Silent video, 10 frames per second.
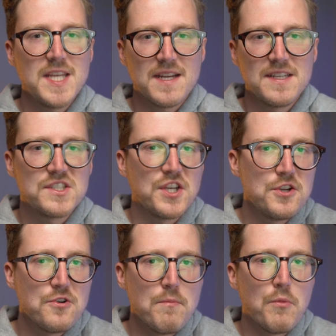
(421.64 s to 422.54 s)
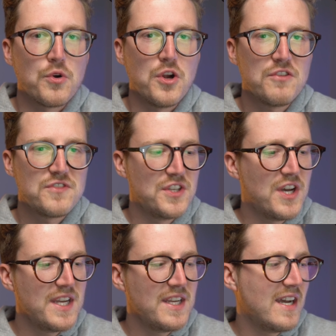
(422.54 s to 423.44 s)
taking this out more often
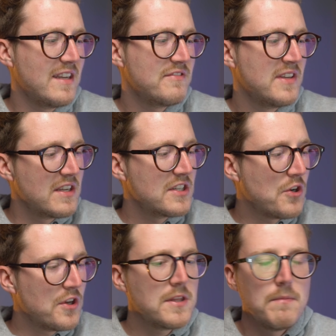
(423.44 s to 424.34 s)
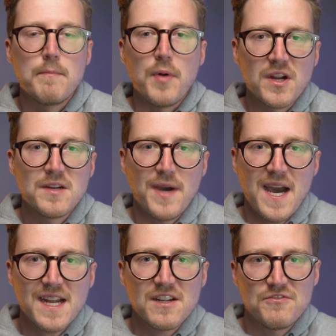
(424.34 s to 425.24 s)
now. I've got the bug
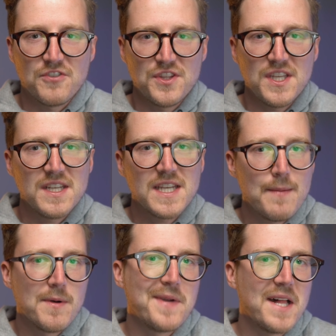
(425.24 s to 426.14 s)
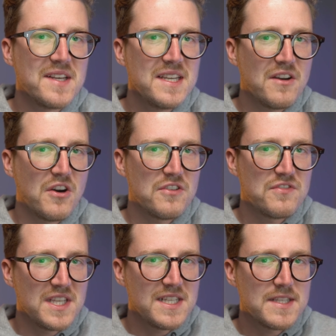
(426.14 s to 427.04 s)
back for the capability
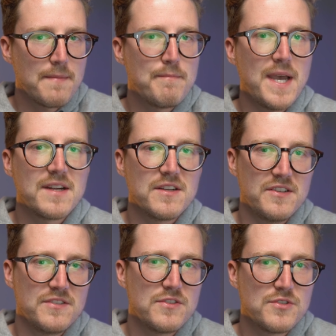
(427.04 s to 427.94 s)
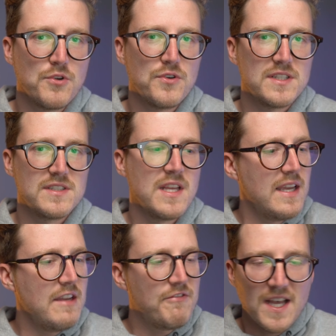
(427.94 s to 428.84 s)
of these bigger drones.
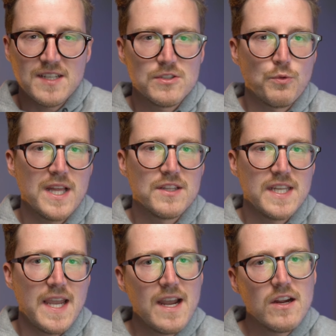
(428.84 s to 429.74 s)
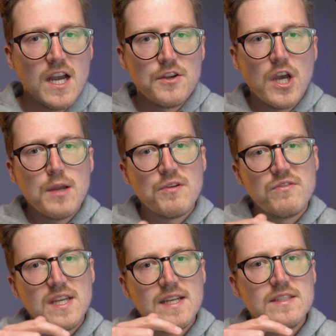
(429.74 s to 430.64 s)
It flies so well in the air, and now
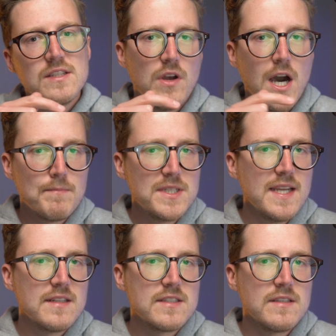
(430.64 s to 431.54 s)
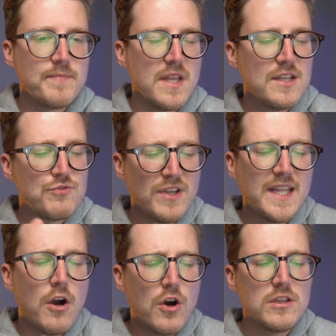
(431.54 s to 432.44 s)
with these updates, it's
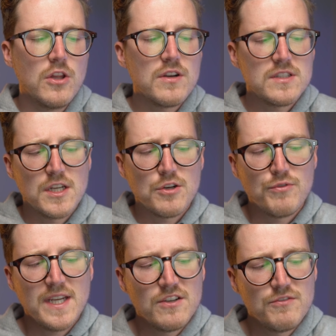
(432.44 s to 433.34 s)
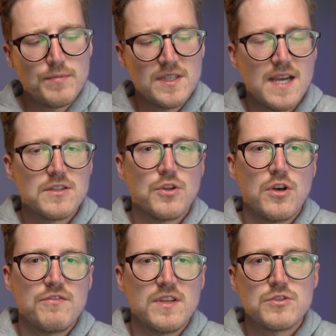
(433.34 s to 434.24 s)
really unlocked the creative potential
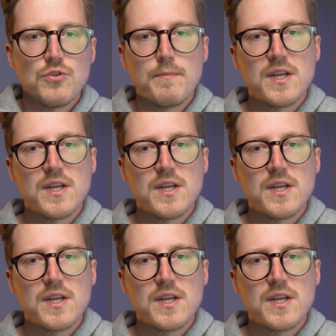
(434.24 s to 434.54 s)
of this drone,